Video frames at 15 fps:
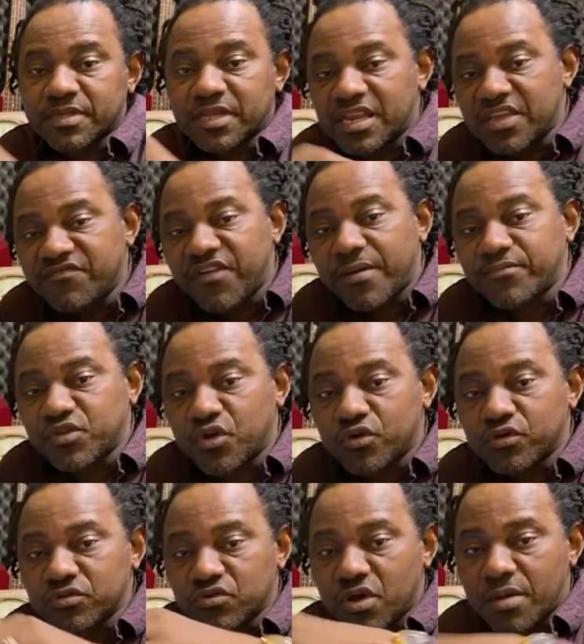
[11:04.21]
Leave from
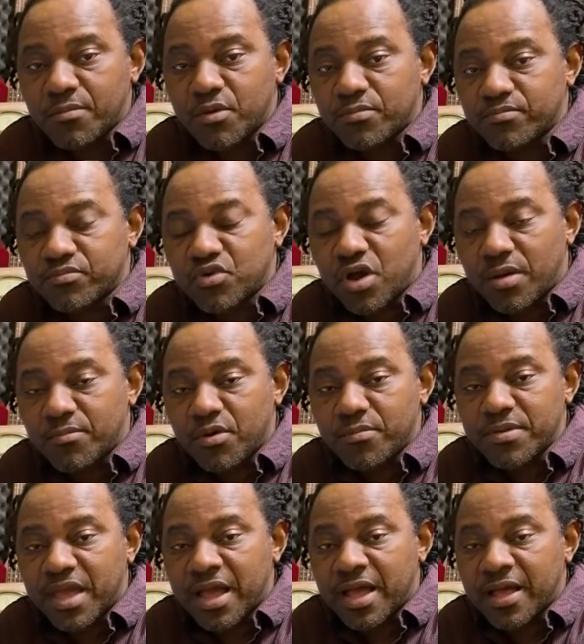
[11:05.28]
town, go a, go
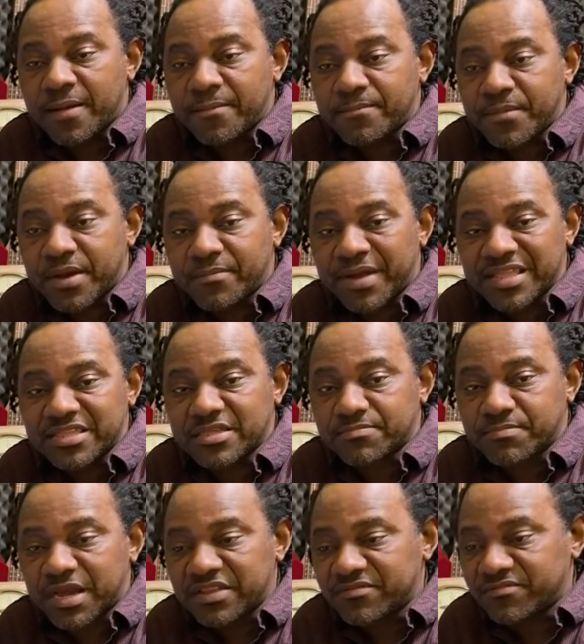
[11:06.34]
a, um, man,
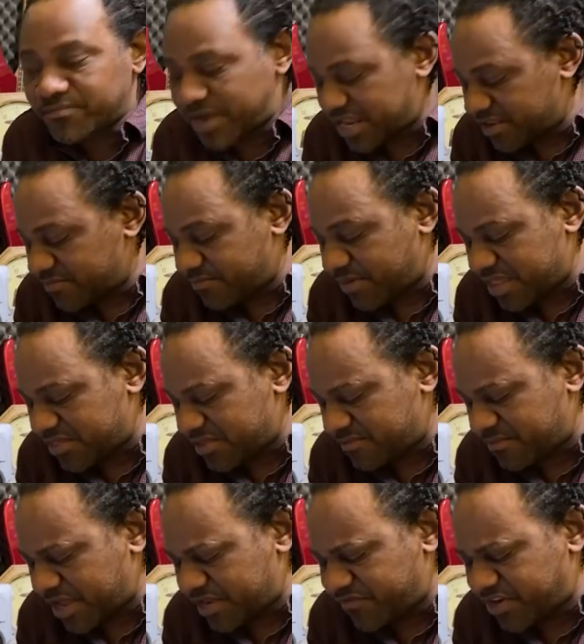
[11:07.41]
man, man, man,
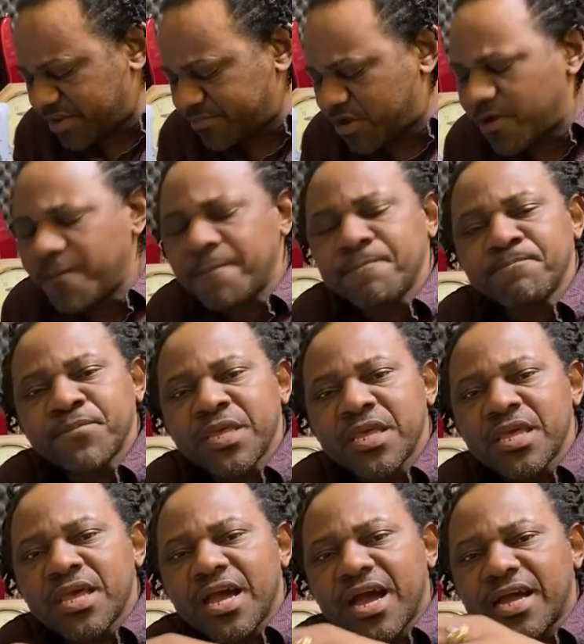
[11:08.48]
man, for them go.
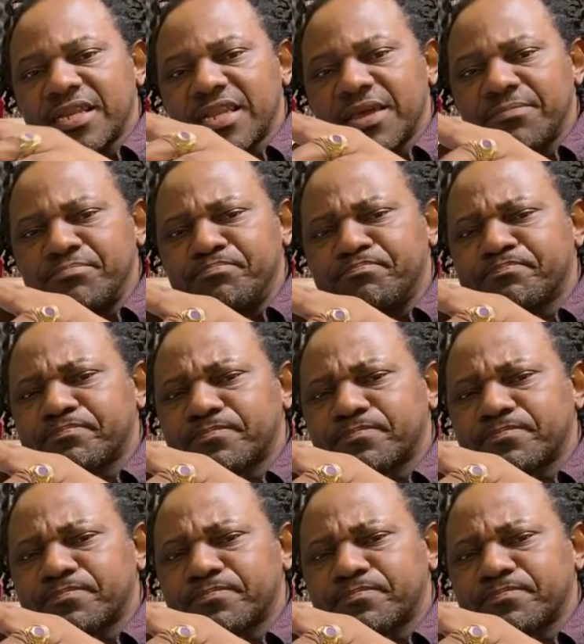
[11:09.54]
And then,